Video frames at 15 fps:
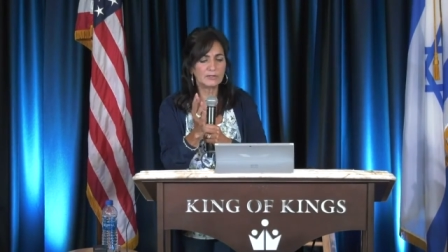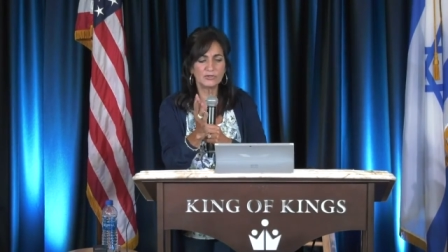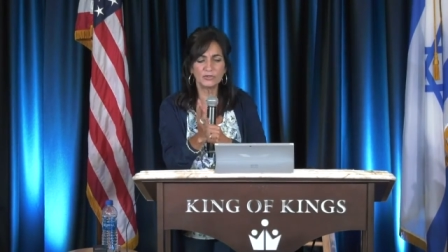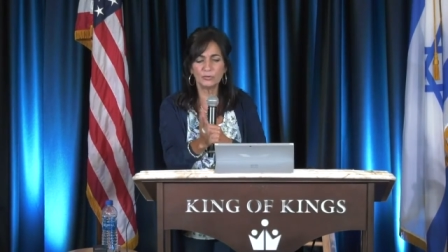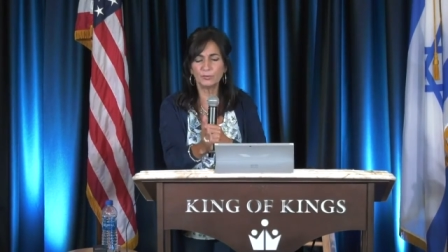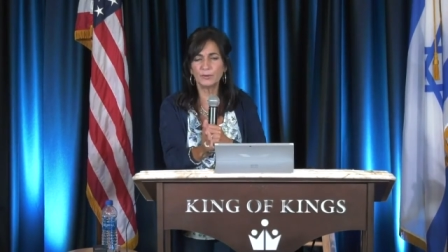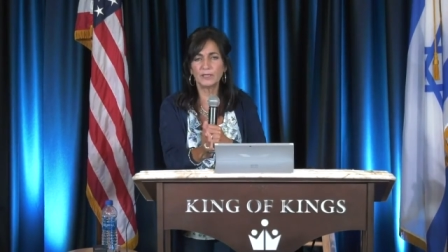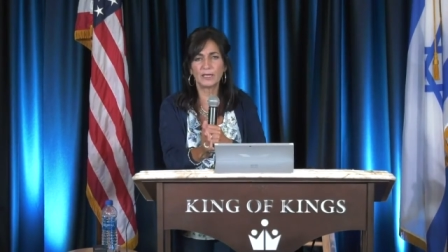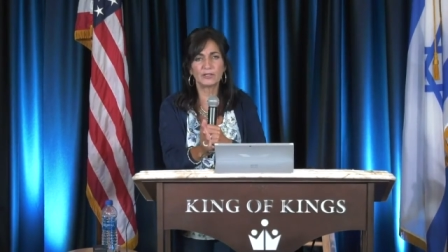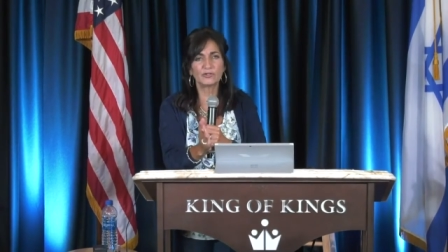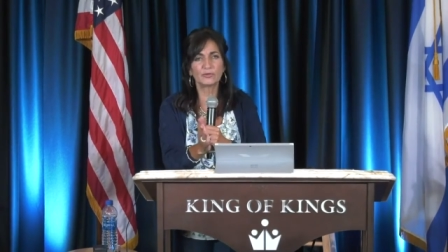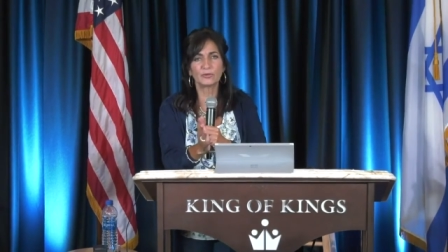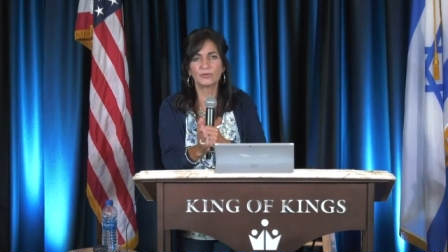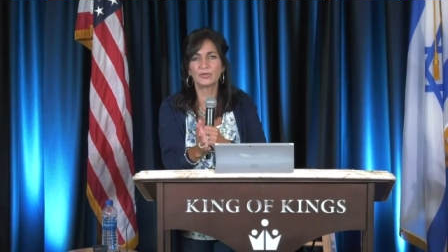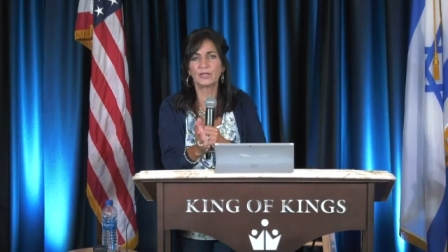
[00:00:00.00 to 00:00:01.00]
it's a
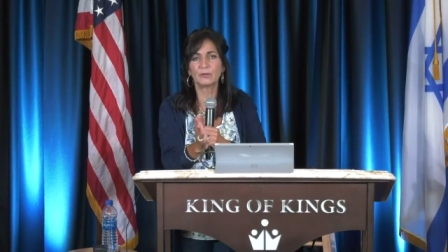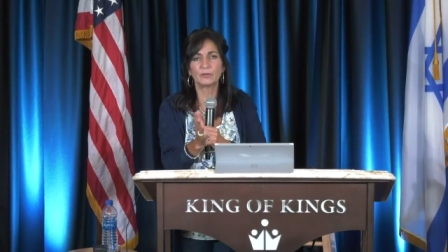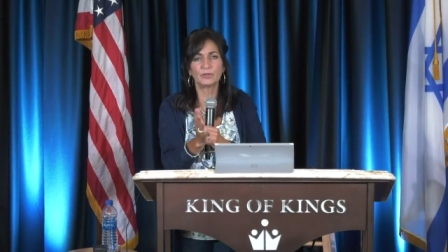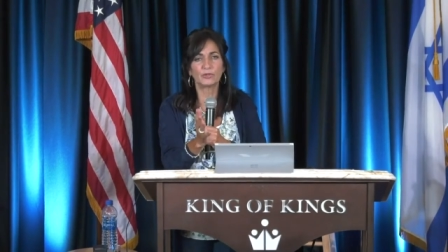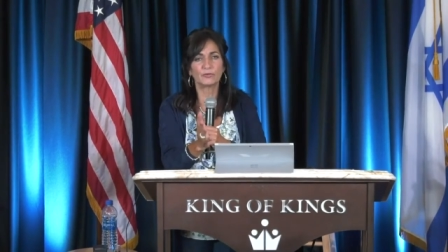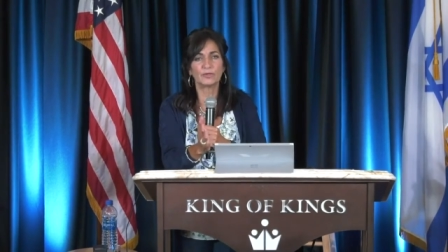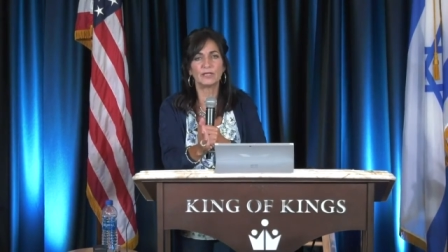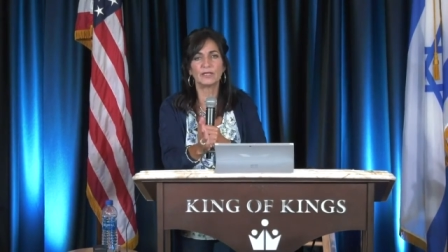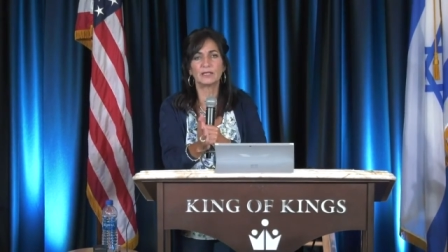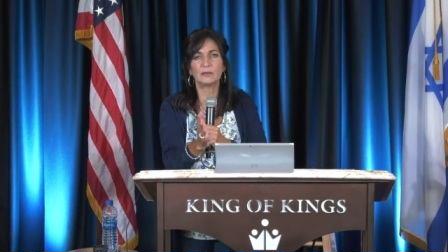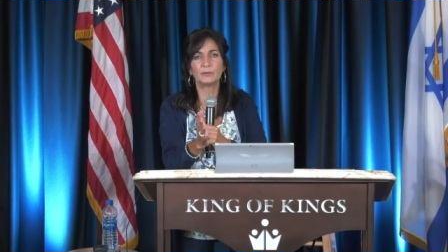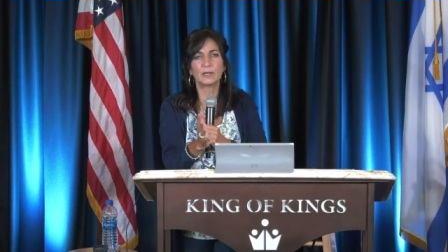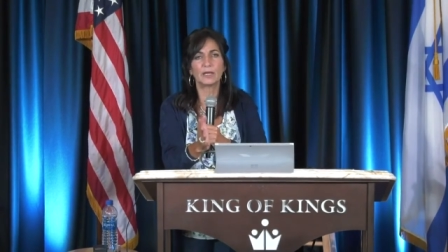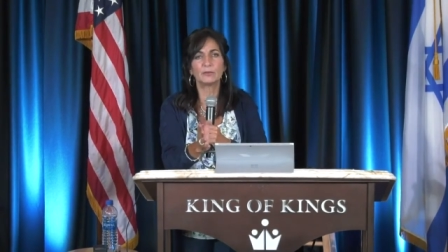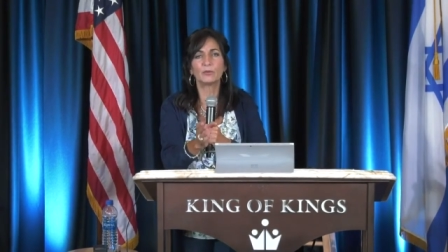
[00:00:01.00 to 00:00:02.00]
supernatural thing when you're
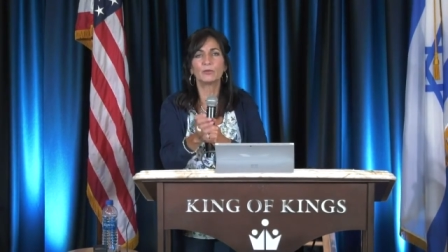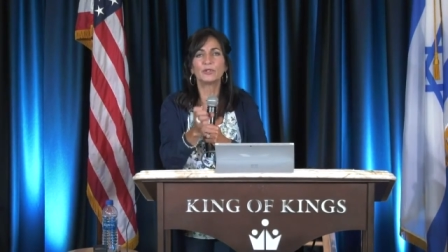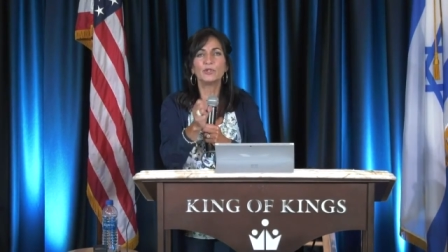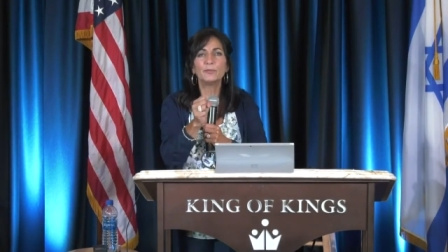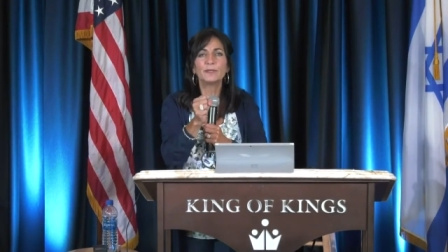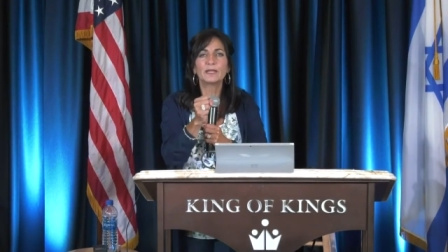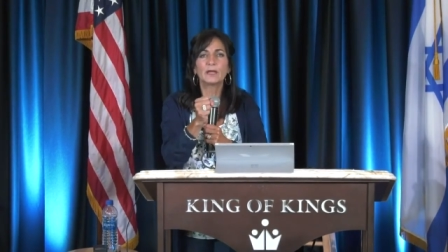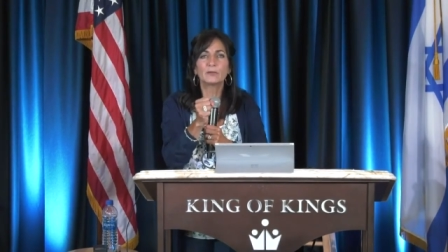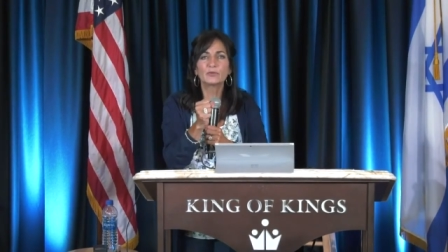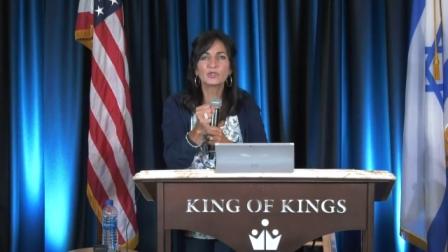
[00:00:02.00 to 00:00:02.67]
reading the Bible. When you